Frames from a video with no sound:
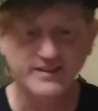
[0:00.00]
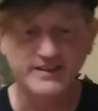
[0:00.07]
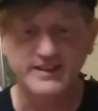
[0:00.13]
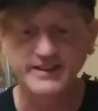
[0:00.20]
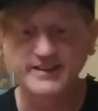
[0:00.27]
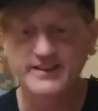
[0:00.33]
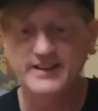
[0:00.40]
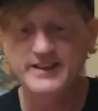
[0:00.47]
to
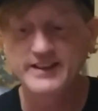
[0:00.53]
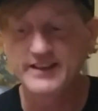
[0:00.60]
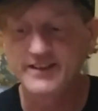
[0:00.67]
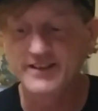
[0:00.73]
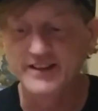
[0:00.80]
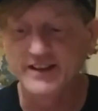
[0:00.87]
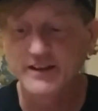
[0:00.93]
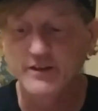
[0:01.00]
these
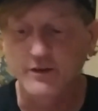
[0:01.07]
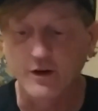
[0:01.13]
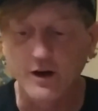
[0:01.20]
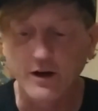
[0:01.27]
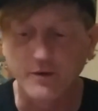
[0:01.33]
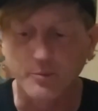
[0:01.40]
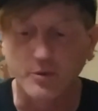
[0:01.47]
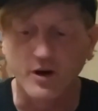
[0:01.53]
keys, these are
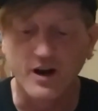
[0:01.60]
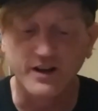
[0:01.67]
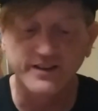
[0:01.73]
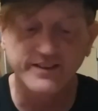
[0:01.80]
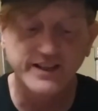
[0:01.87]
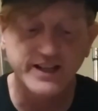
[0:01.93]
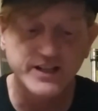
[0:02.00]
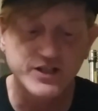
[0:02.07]
all
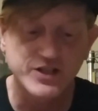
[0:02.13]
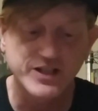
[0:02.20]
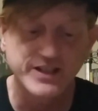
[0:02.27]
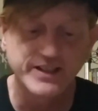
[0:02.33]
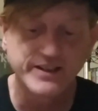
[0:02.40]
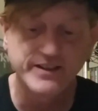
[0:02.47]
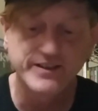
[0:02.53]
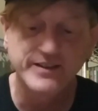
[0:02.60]
Bronze Age
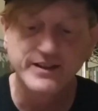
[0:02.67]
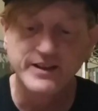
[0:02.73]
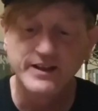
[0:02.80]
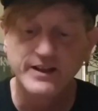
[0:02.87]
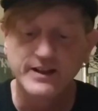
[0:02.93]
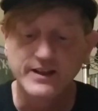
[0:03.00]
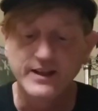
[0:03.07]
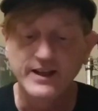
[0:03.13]
keys,
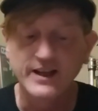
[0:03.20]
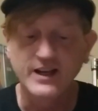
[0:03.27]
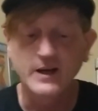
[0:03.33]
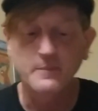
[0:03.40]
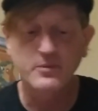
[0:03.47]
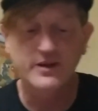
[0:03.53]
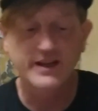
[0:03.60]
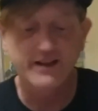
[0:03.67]
and I
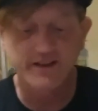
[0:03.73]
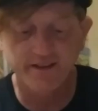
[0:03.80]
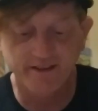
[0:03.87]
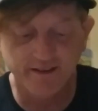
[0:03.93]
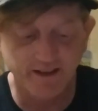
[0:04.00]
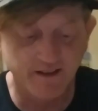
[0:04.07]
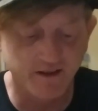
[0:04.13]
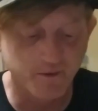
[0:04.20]
plan to
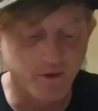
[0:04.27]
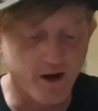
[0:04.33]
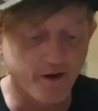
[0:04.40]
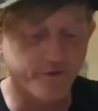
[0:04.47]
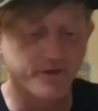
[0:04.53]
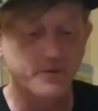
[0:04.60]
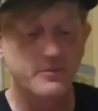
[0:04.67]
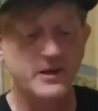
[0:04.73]
send them
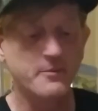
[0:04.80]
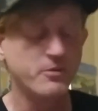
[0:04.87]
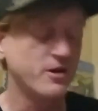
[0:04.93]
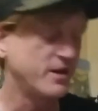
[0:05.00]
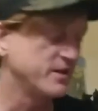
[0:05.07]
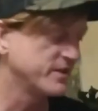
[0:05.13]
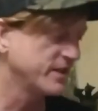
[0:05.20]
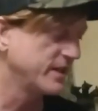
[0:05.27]
off in my
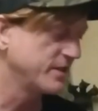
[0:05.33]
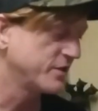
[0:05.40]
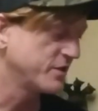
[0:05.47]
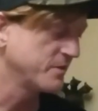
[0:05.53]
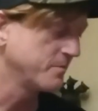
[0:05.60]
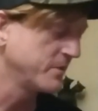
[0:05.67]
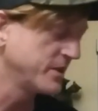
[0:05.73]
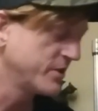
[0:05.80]
Bronze Age
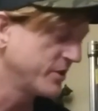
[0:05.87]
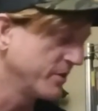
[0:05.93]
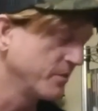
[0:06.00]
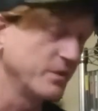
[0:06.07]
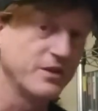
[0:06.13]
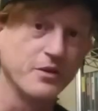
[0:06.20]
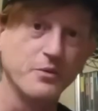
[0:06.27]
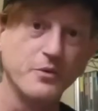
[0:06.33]
submission
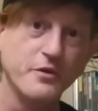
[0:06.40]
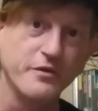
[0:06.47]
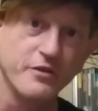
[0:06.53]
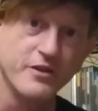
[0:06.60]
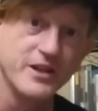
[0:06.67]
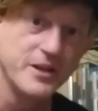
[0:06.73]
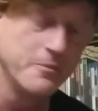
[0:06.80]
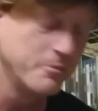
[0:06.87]
with the
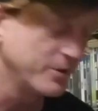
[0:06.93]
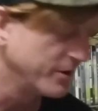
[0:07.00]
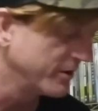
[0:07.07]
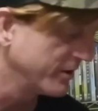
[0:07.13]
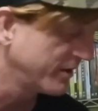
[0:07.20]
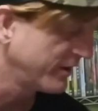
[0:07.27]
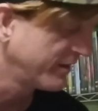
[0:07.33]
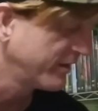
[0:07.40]
Wolverine
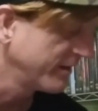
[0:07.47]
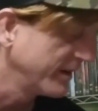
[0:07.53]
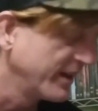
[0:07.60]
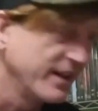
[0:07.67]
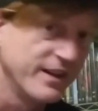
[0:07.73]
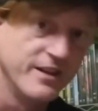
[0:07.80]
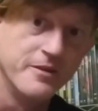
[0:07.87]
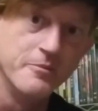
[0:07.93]
books
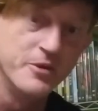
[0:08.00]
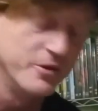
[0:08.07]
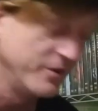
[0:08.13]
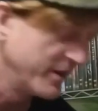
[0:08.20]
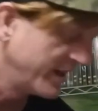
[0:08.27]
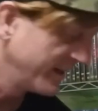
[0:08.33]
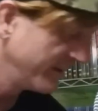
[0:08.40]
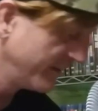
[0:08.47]
and the Moon
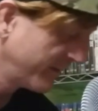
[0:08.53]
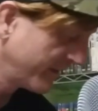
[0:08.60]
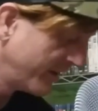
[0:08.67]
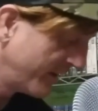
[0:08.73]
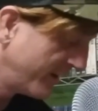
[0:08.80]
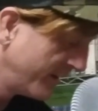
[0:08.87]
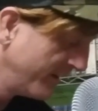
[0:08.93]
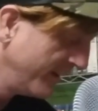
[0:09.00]
Knight you
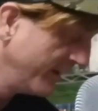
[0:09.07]
saw.